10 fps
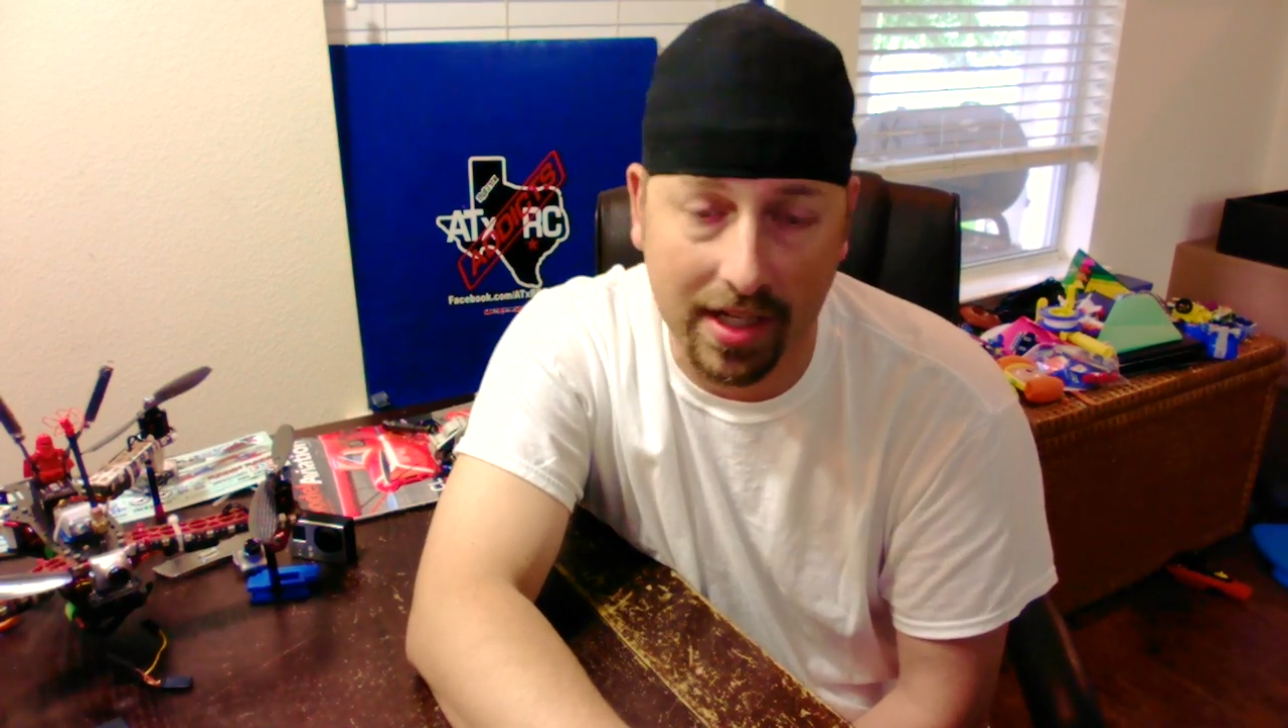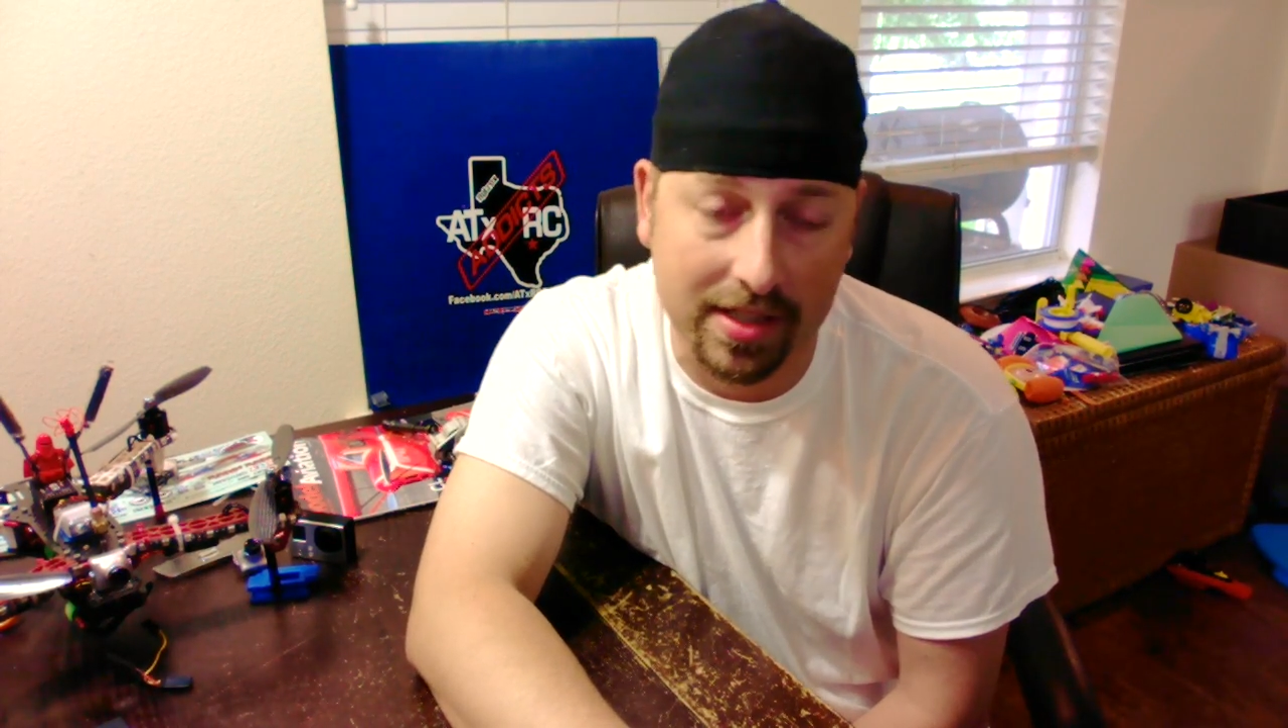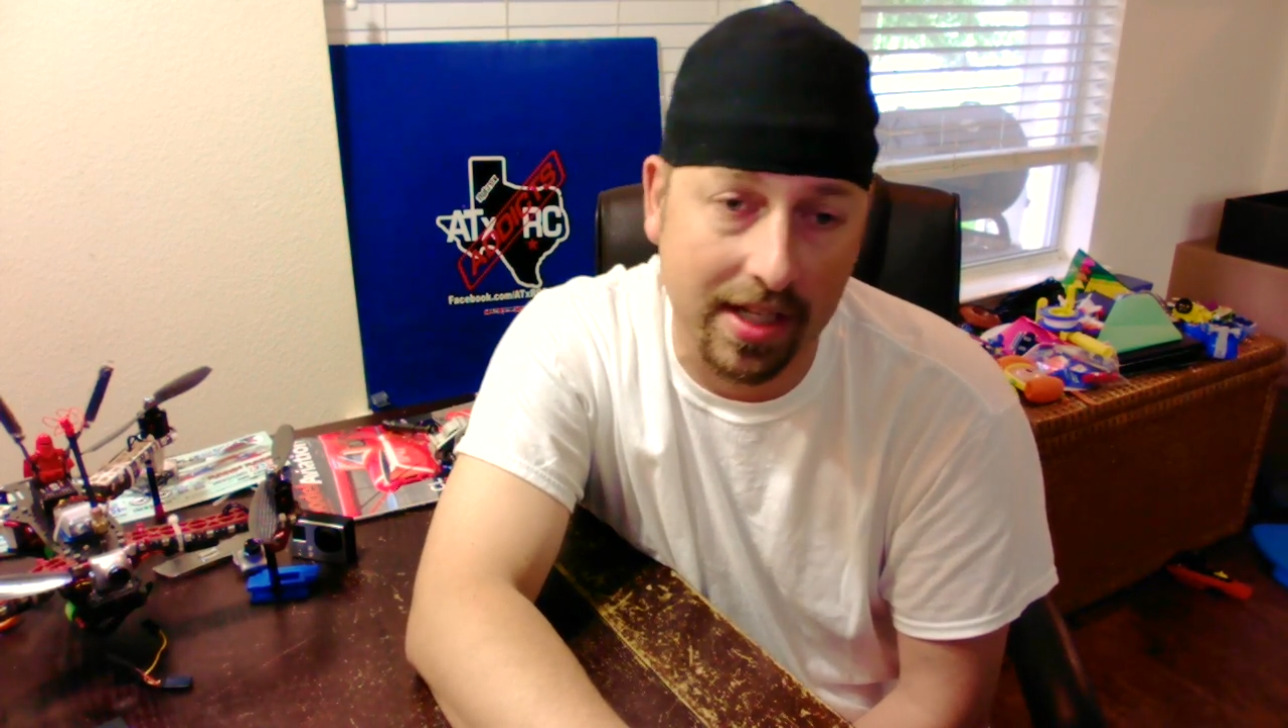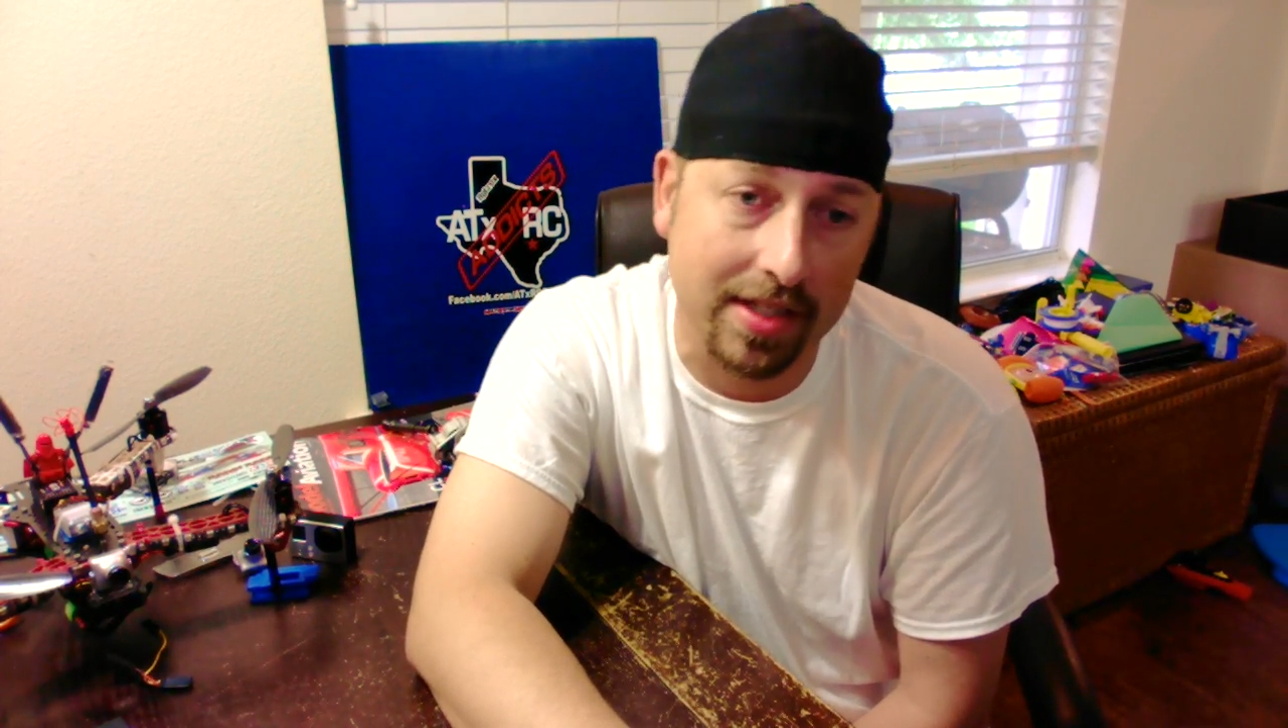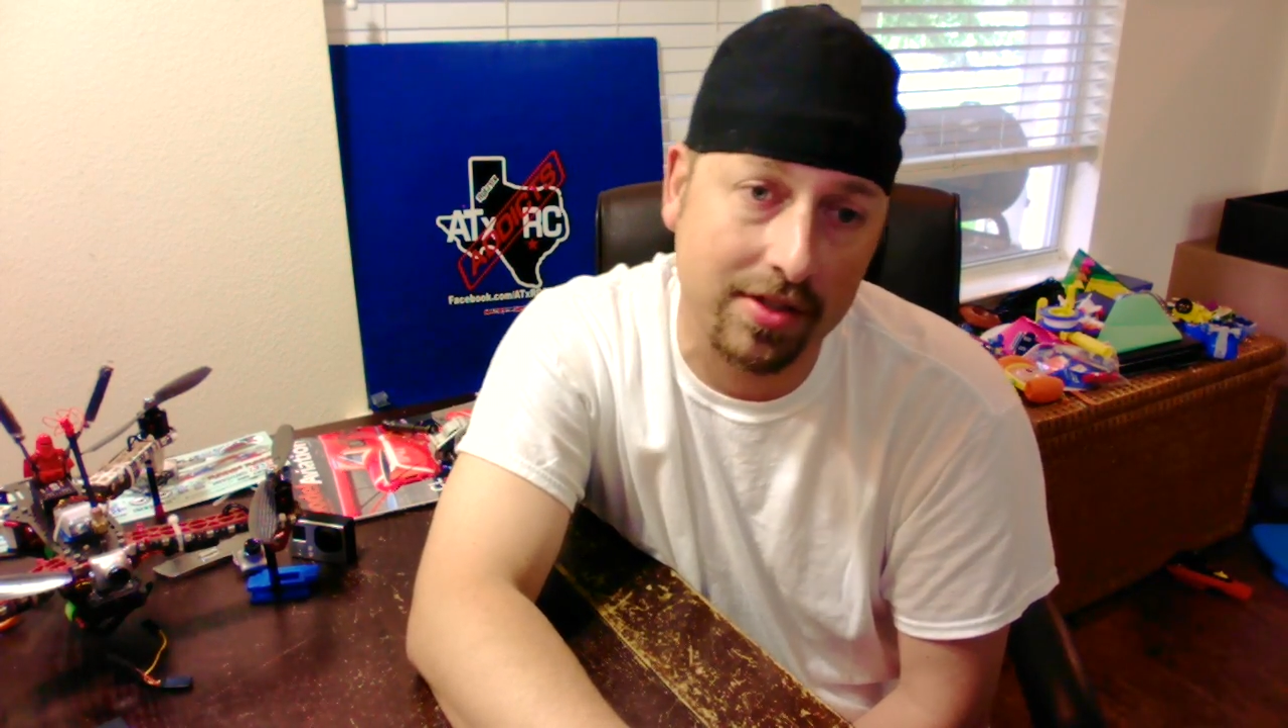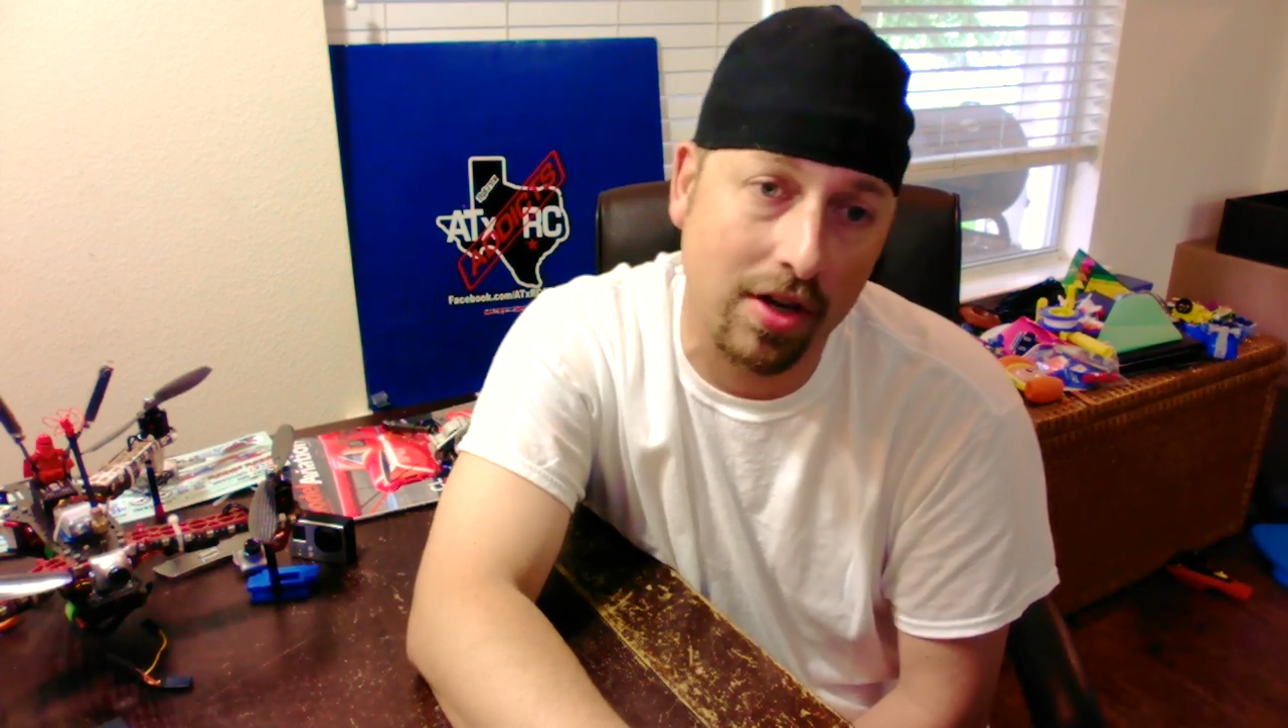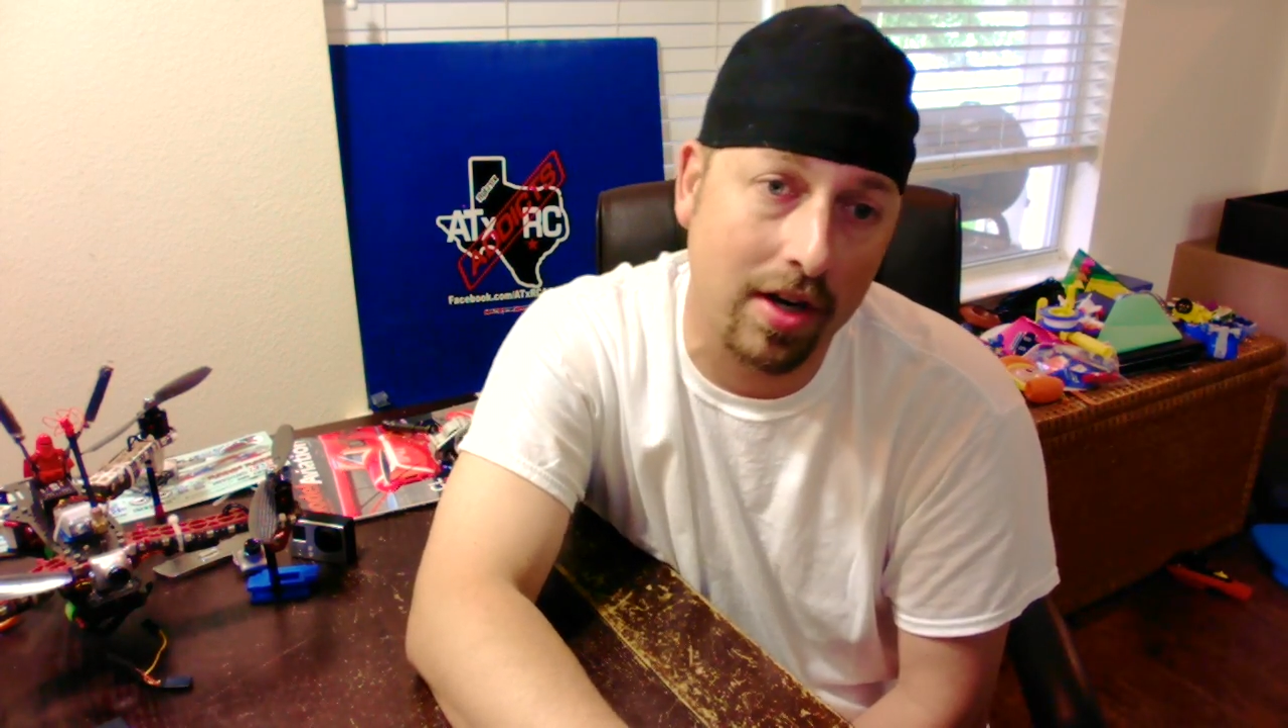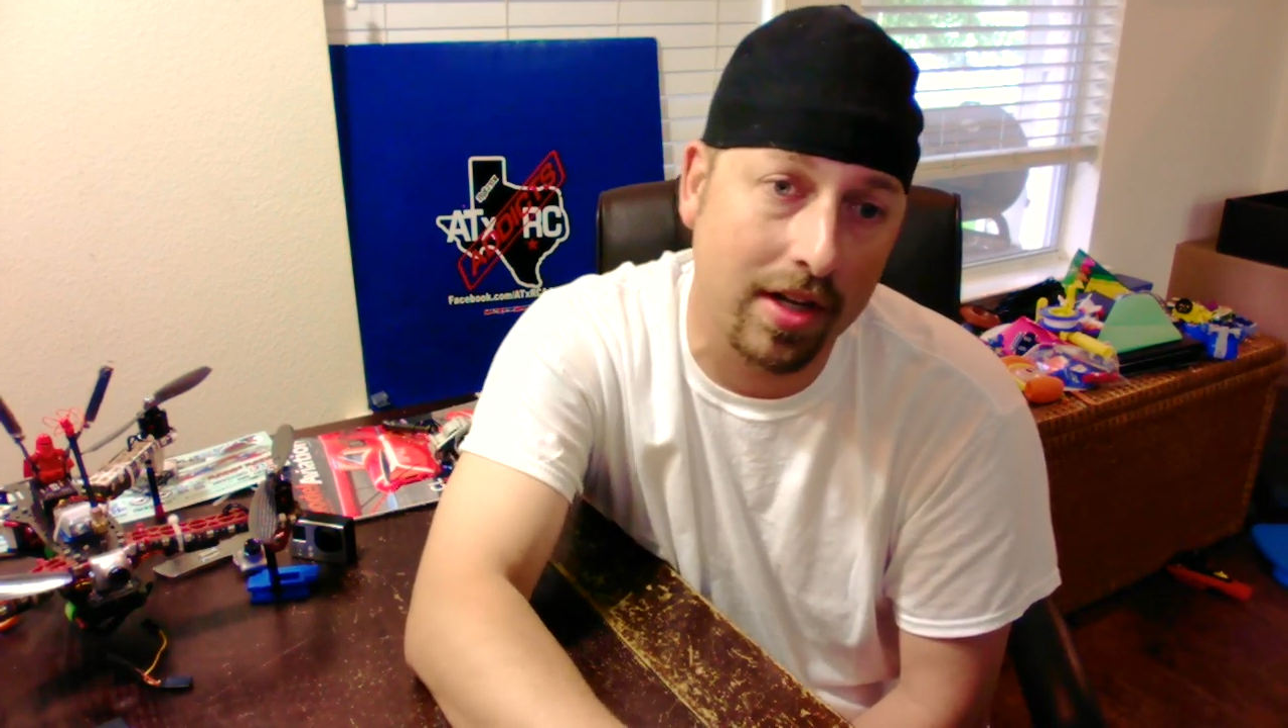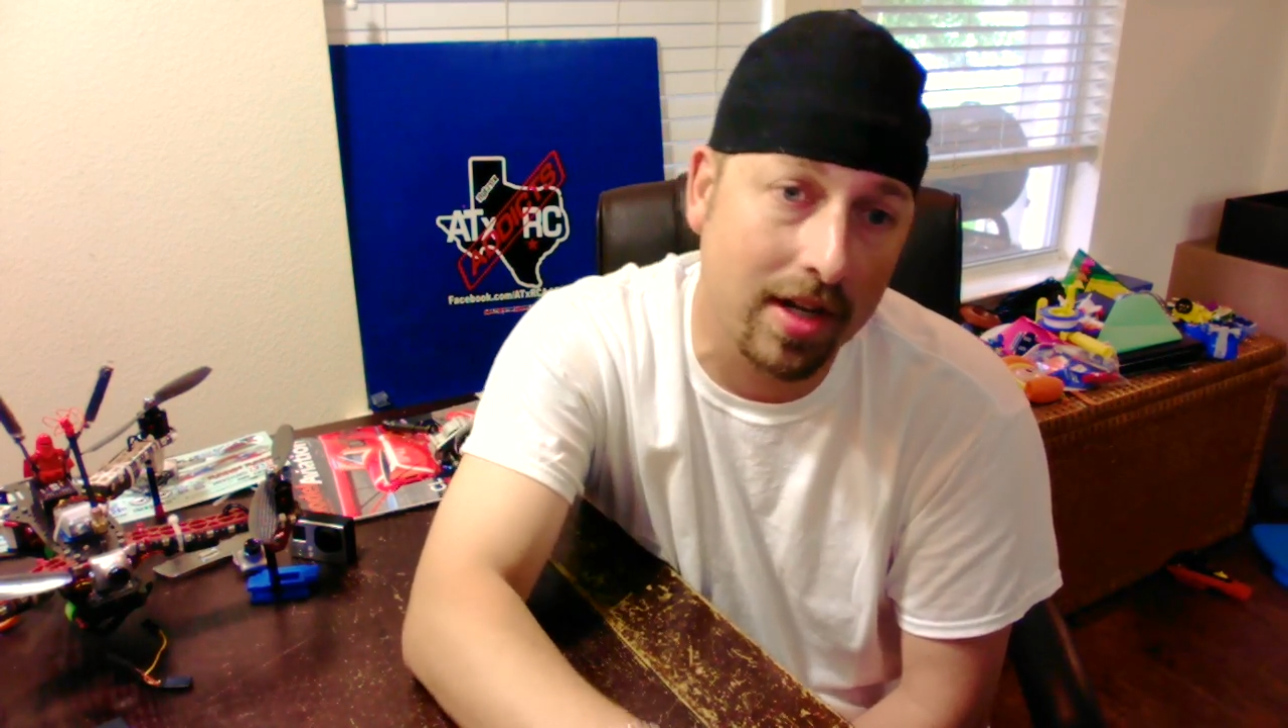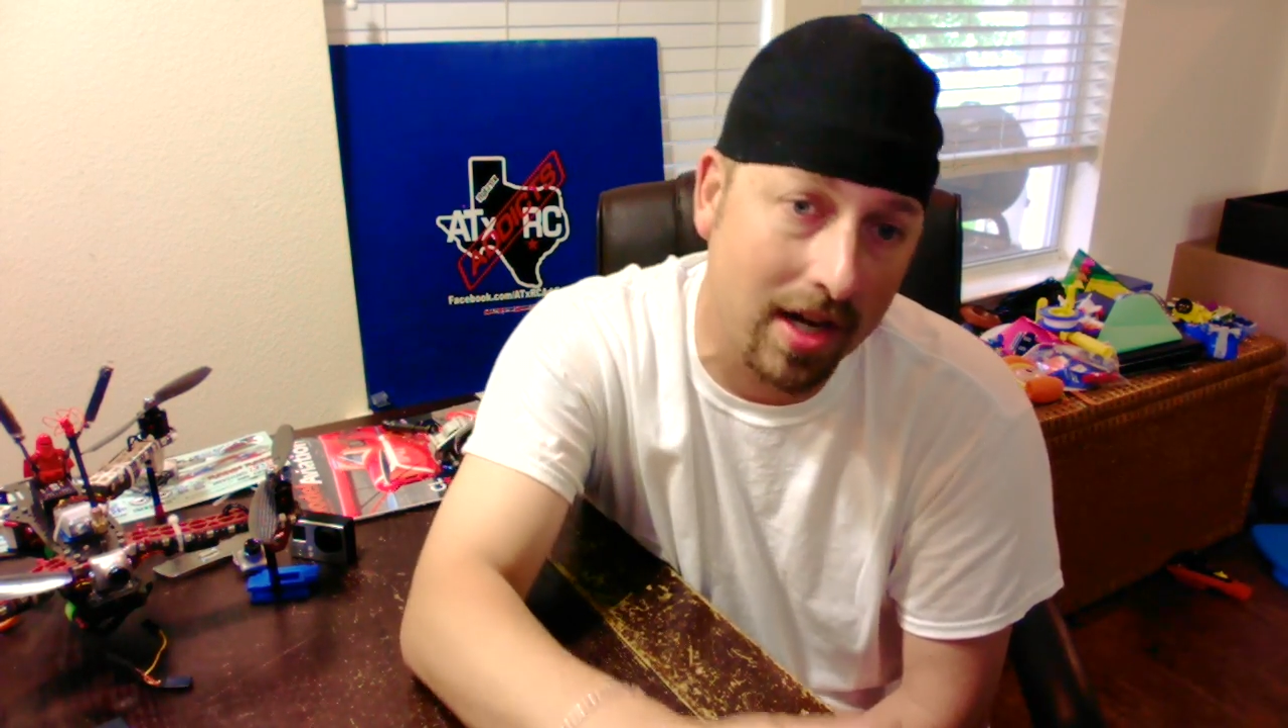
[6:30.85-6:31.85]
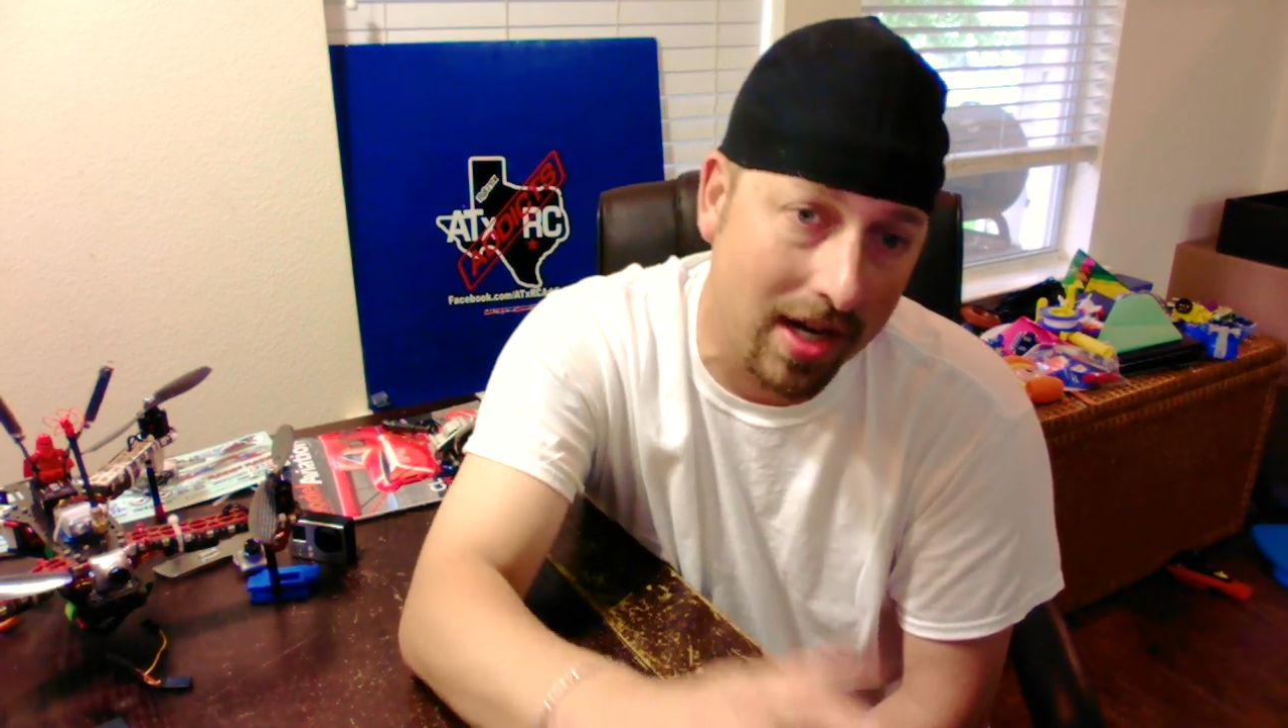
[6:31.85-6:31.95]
Let's get it started.